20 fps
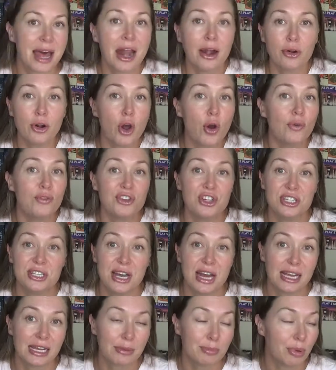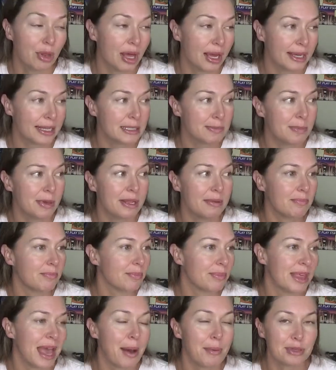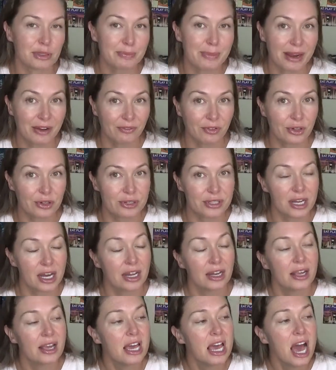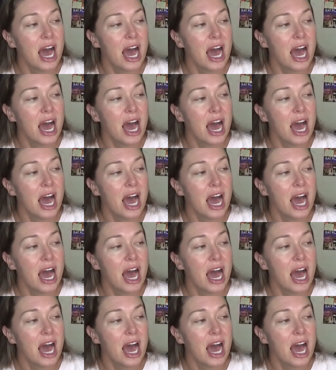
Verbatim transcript: I don't know if she's high compliance, but that was my first thought.